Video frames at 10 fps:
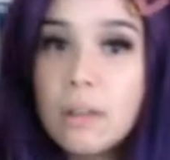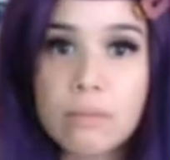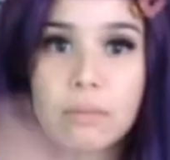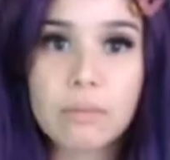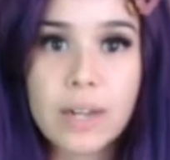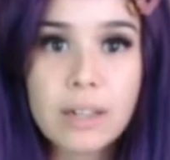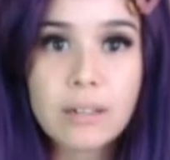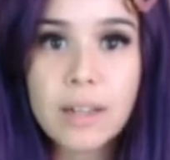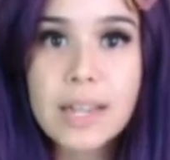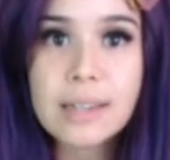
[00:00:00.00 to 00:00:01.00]

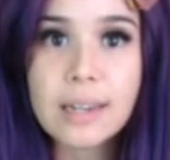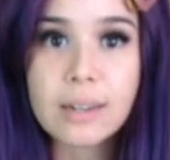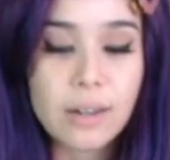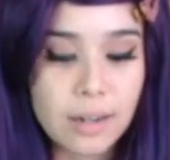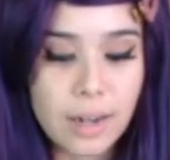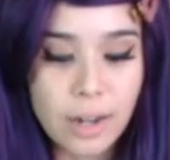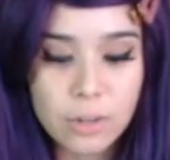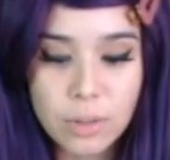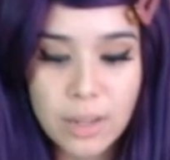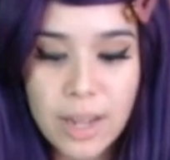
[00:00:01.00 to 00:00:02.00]
regular lights, like not
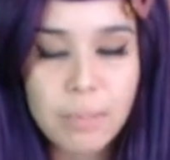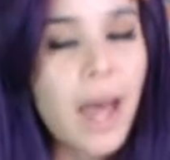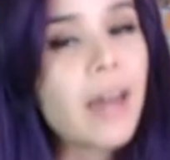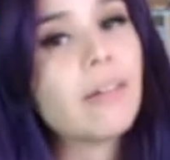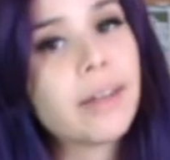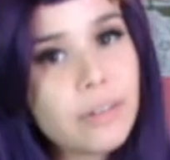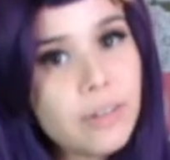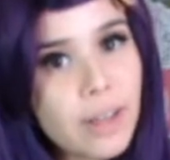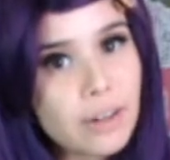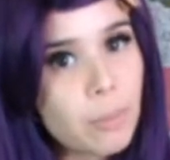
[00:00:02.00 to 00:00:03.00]
natural light, but I don't like to
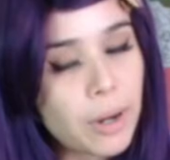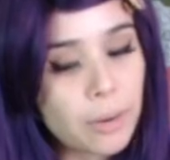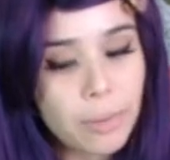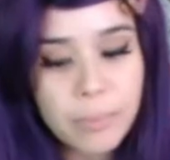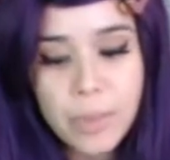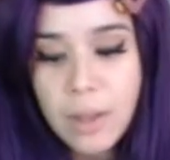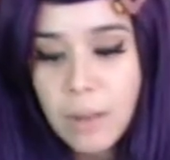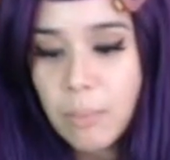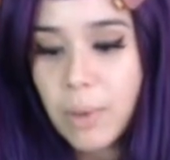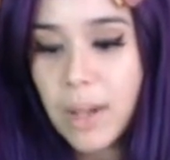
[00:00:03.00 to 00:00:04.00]
do that to my girl.
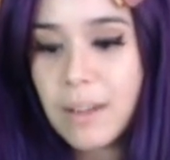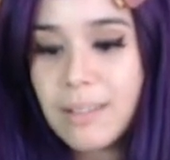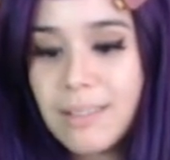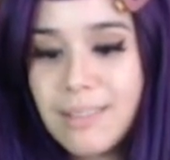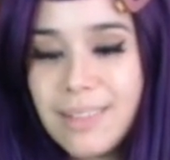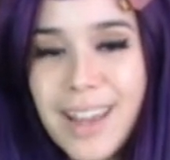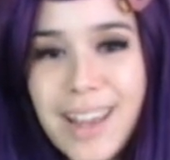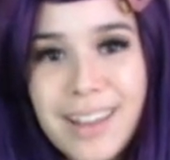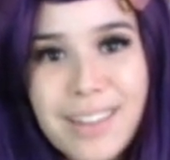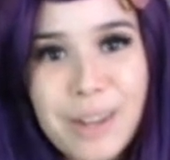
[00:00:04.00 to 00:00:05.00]
But yeah,
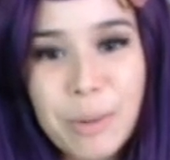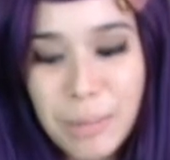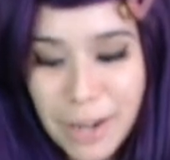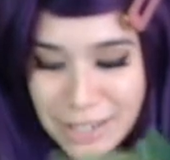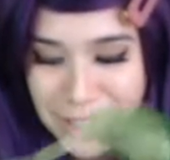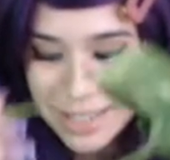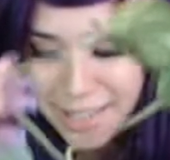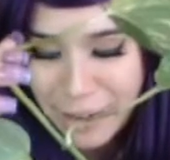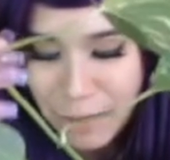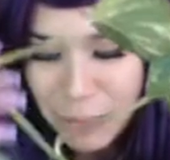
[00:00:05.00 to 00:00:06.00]
they're precious and
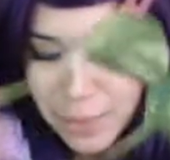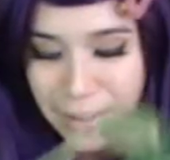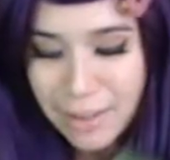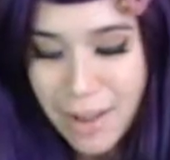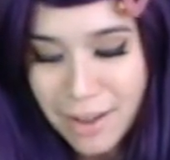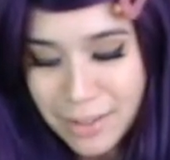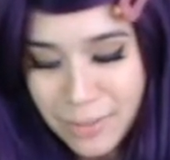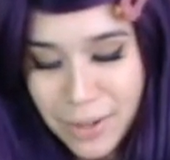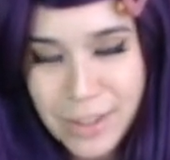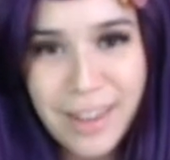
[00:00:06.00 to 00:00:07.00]
they grow really long, and it's
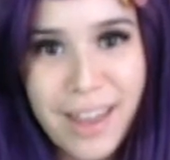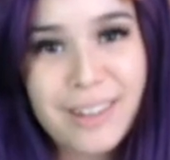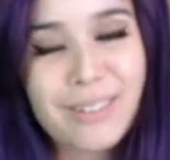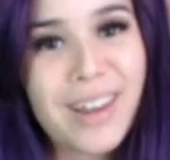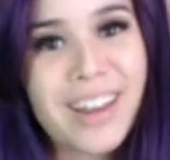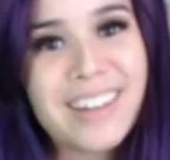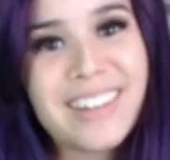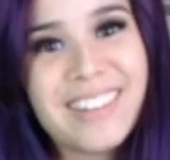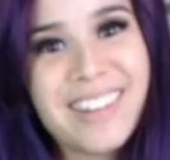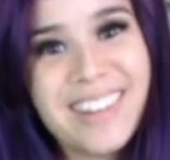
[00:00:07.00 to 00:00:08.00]
very satisfying to
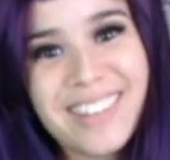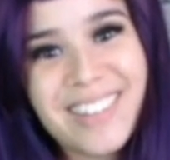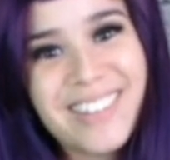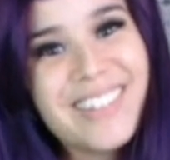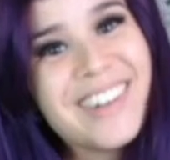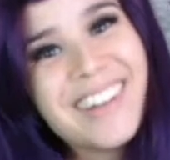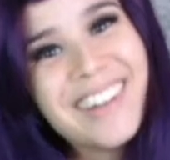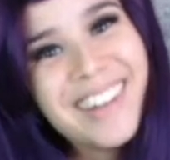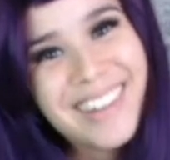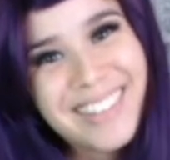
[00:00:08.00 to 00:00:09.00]
see. So
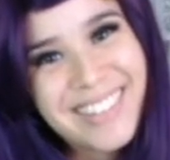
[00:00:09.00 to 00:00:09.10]
yes,